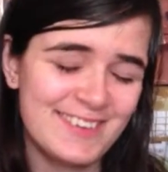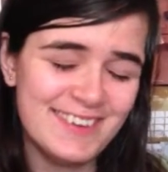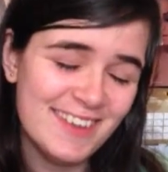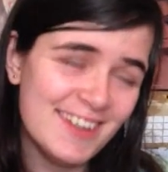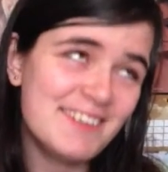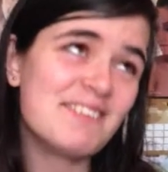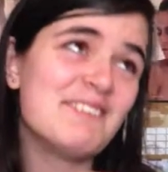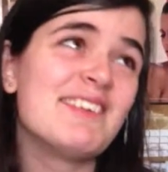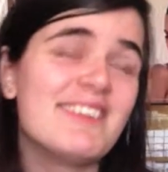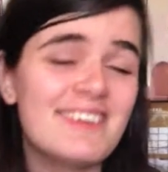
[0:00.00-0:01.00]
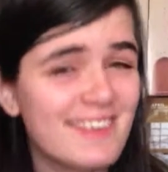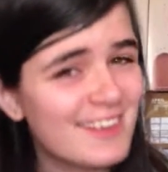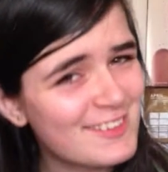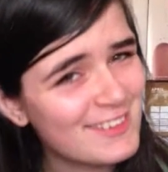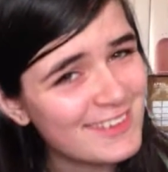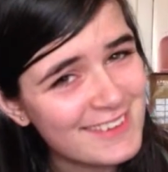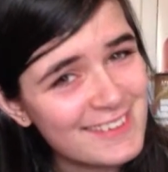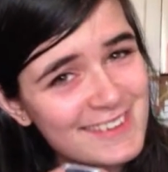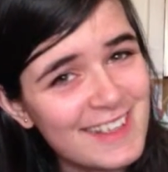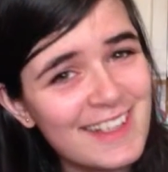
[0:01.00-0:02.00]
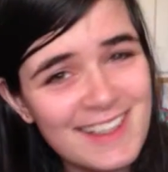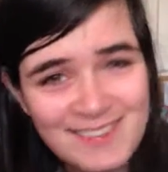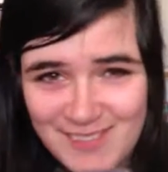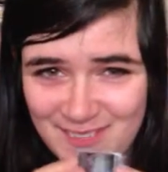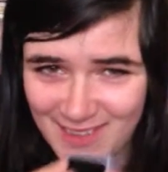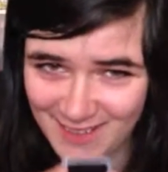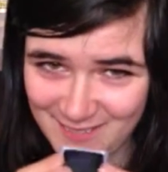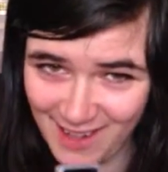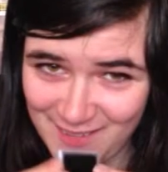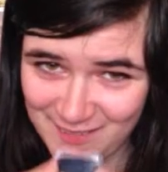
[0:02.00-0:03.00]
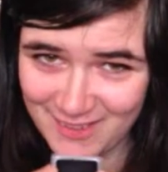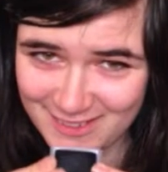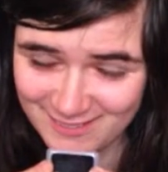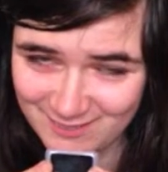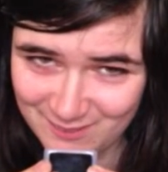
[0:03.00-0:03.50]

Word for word: I was just not doing this. Let me play my iPod.